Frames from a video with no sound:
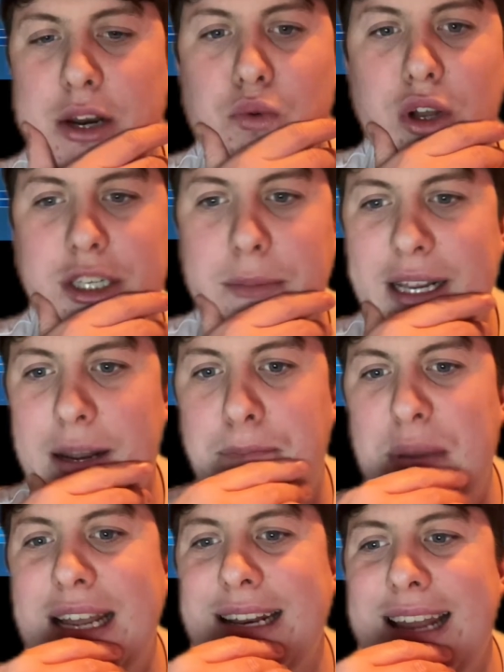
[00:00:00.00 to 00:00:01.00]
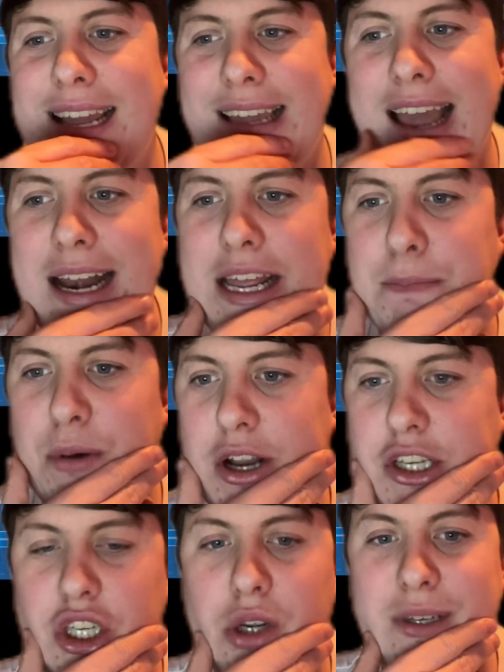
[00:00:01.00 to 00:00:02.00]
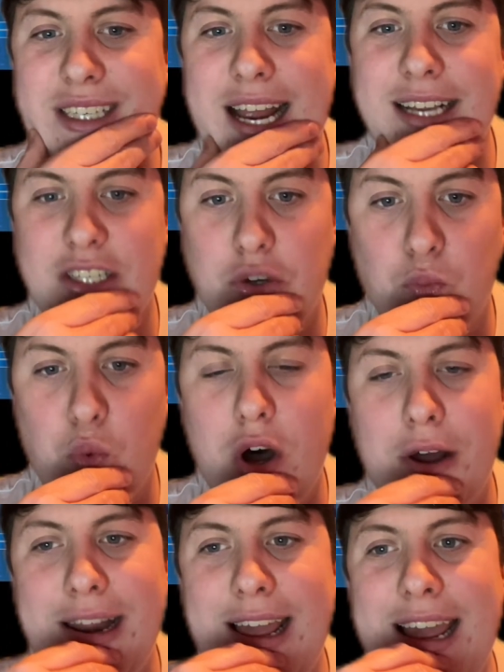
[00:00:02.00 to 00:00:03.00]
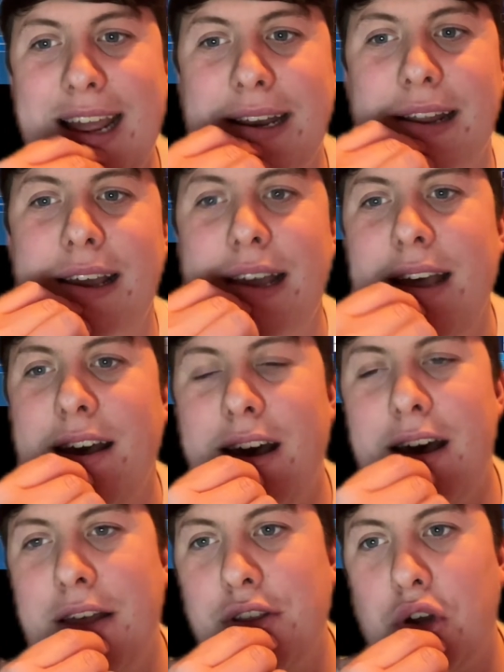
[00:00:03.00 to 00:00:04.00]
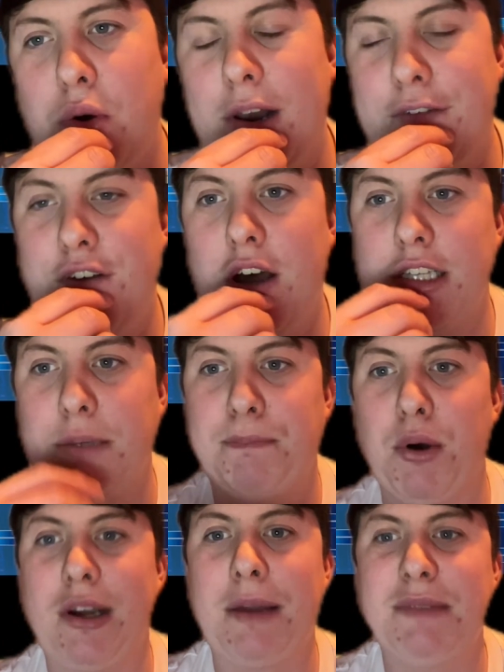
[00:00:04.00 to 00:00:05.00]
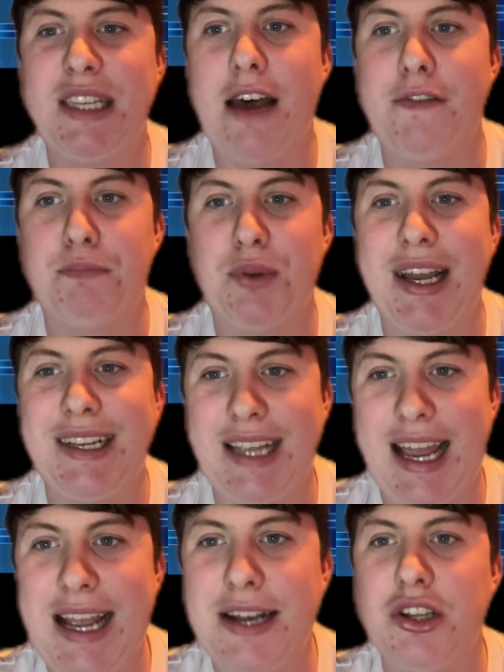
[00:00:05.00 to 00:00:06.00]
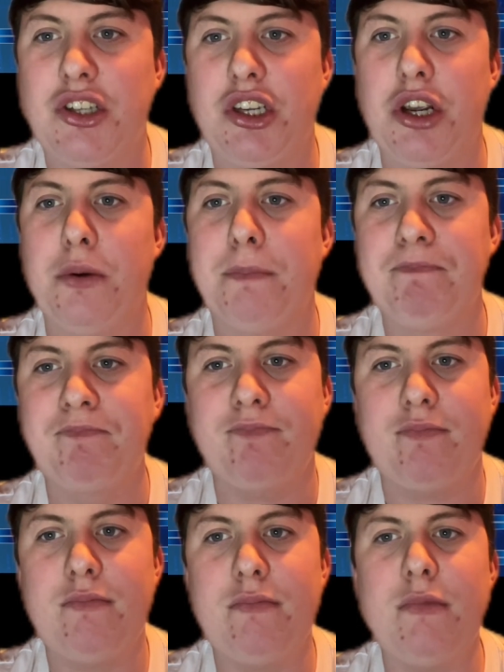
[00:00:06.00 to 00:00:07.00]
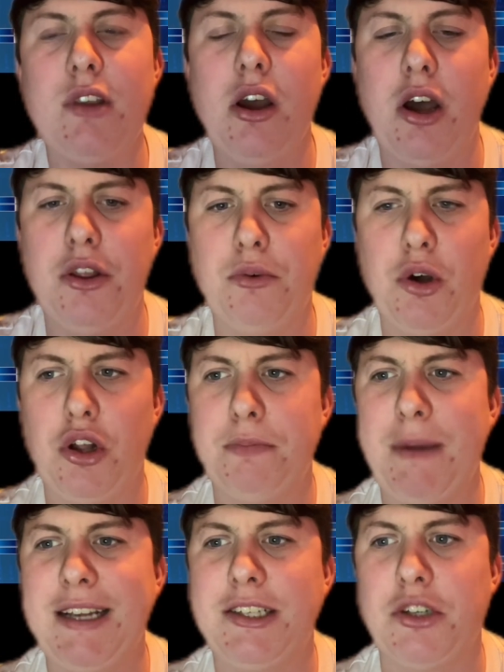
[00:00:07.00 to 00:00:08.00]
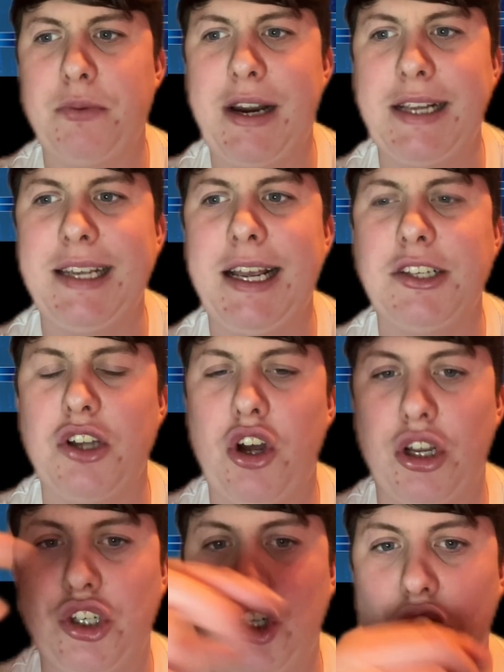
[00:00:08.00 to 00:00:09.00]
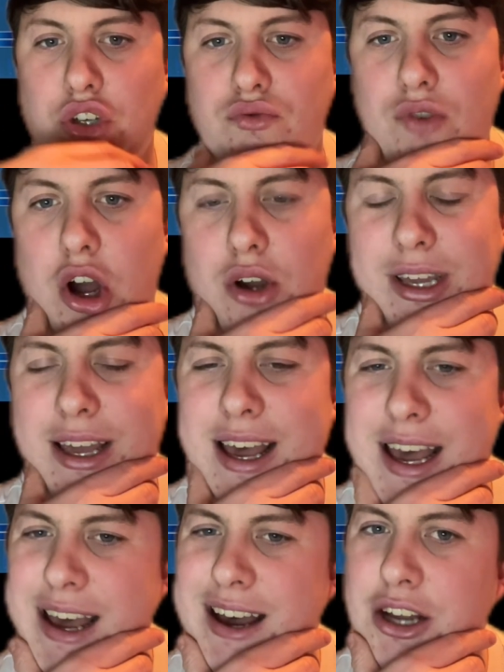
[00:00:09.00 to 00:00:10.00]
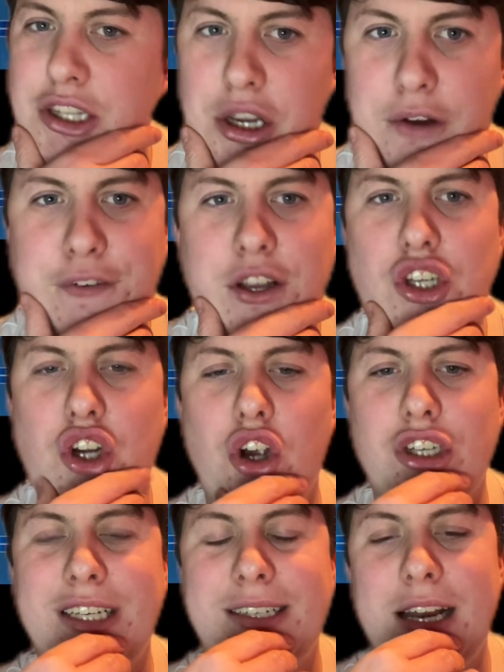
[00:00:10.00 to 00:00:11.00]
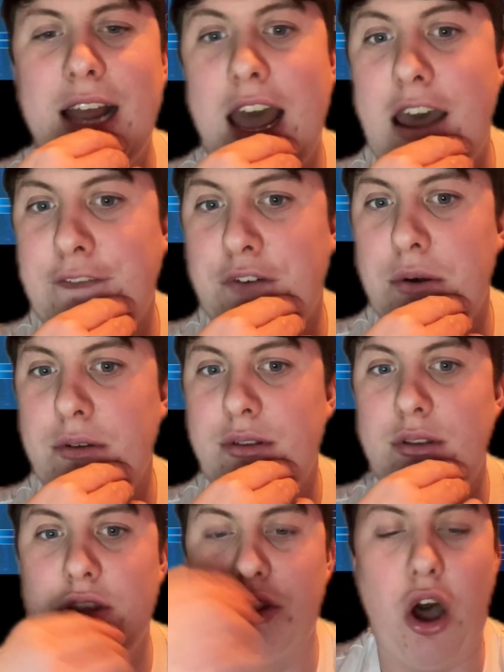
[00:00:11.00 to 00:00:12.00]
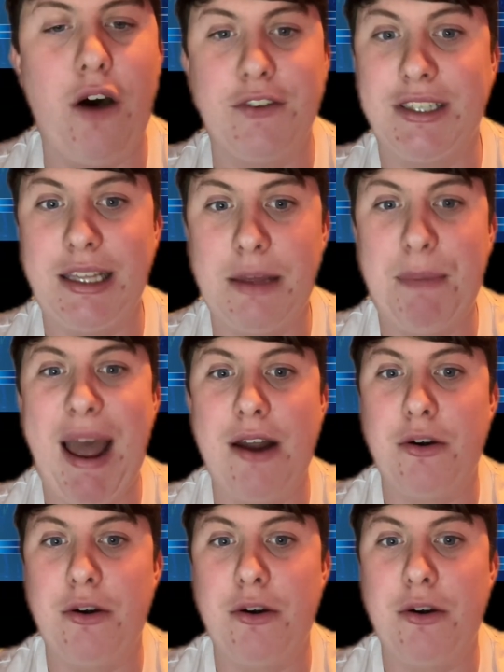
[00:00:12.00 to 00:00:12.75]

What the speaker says: Wattimena beat Nick Kenny by 2-1 in the qualifier to book himself a place into the World Masters, where he takes on Josh Rock. I do think Josh is going to have, obviously, the better